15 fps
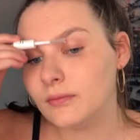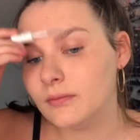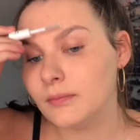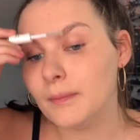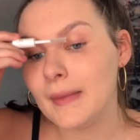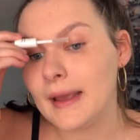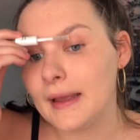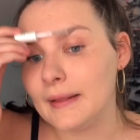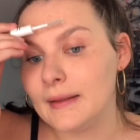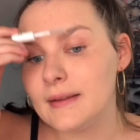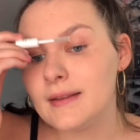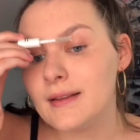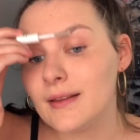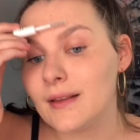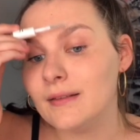Man,
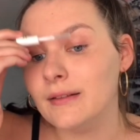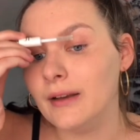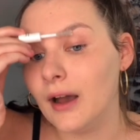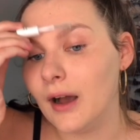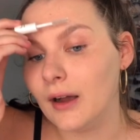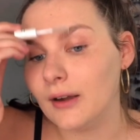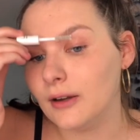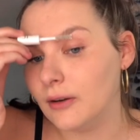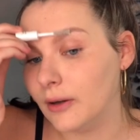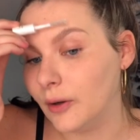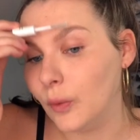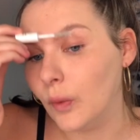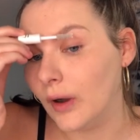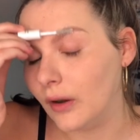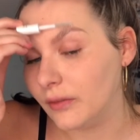this is not
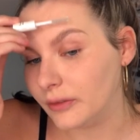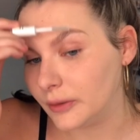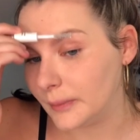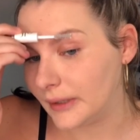going well for